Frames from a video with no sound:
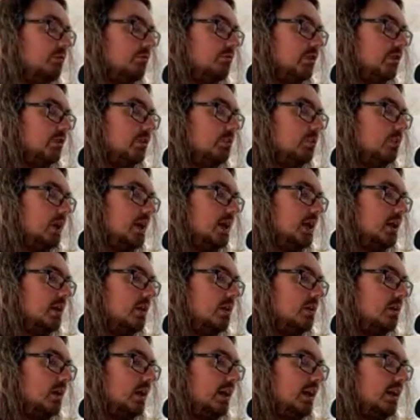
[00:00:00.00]
really
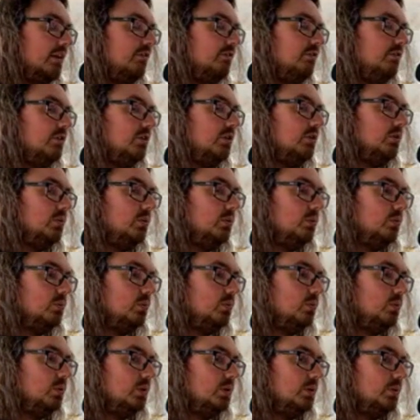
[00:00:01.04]
well if
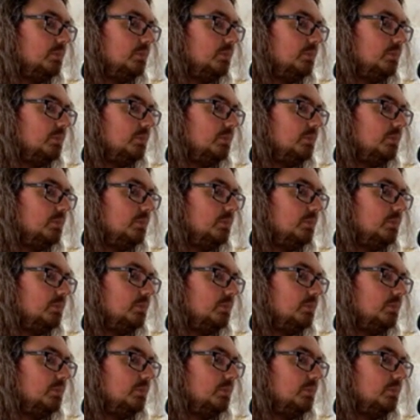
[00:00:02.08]
you...